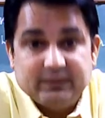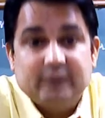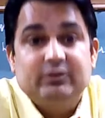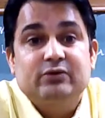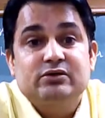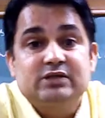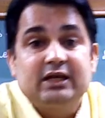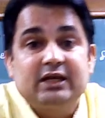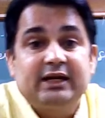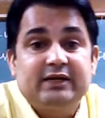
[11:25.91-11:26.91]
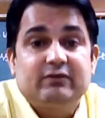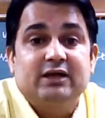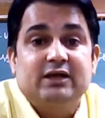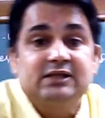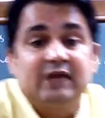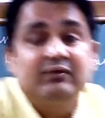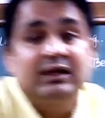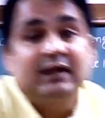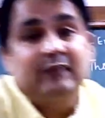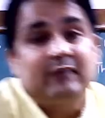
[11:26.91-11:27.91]
Because the lady was having
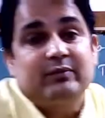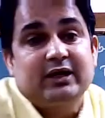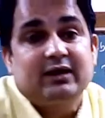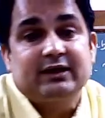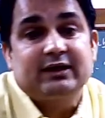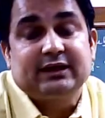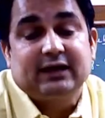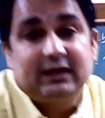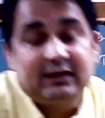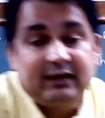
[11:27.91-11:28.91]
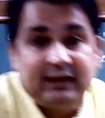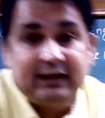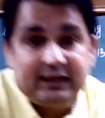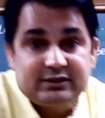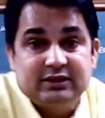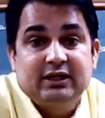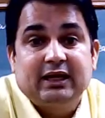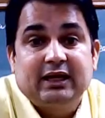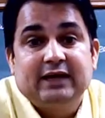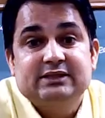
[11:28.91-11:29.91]
an umbrella in her hand,
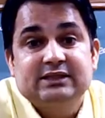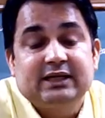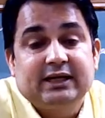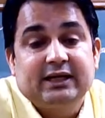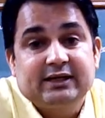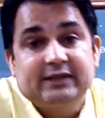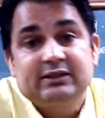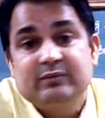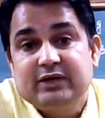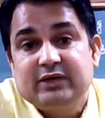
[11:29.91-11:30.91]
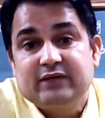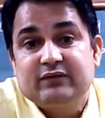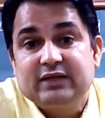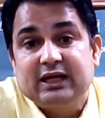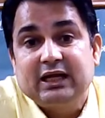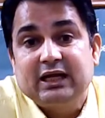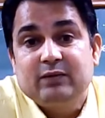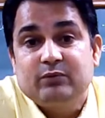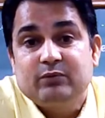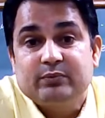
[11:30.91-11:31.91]
and she hit the bear with the
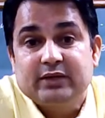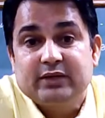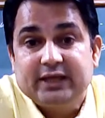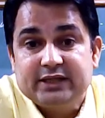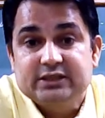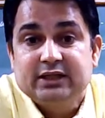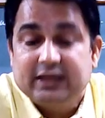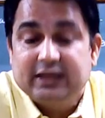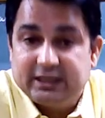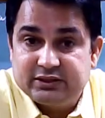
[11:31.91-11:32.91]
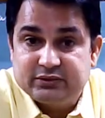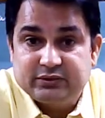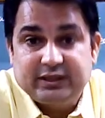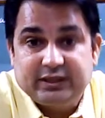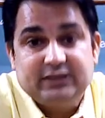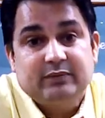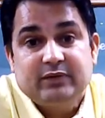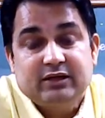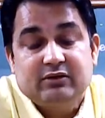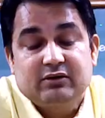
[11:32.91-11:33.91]
help of it, and due to it, the
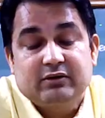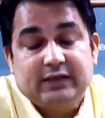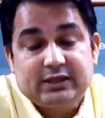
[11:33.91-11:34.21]
bear got